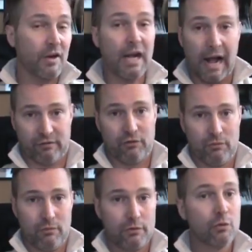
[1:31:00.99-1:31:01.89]
have got
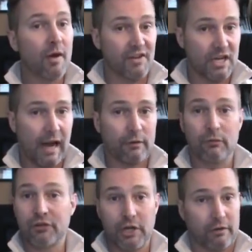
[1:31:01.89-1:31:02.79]
to. You have got
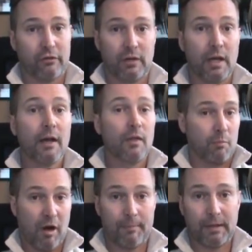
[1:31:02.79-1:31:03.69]
to jettison
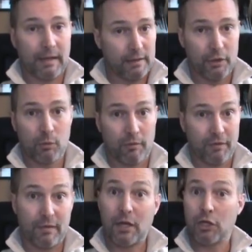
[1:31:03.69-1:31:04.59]
the propaganda you were
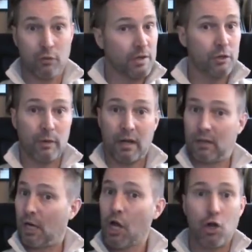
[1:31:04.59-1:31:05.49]
fed that you can do
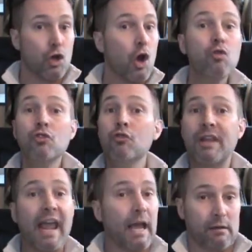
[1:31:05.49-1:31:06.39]
anything. No, you
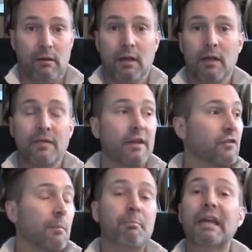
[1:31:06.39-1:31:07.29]
can't. That
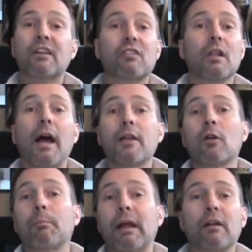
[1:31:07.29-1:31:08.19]
is the biggest lie
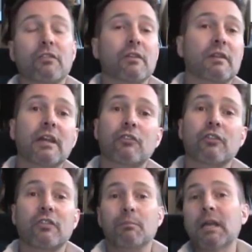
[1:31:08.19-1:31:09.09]
your parents and
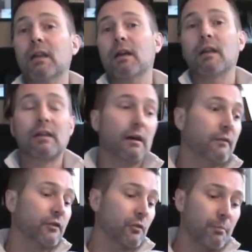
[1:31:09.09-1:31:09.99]
teachers and media and
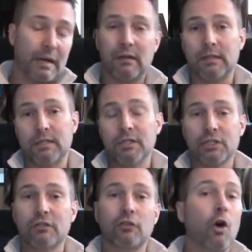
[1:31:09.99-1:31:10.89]
television,
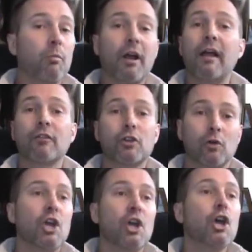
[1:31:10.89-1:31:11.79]
politicians and Oprah ever
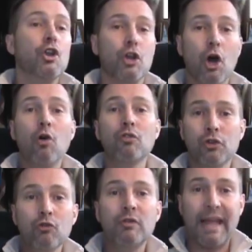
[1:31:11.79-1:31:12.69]
told. No,
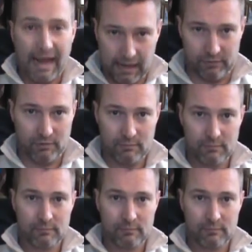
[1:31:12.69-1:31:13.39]
you can't.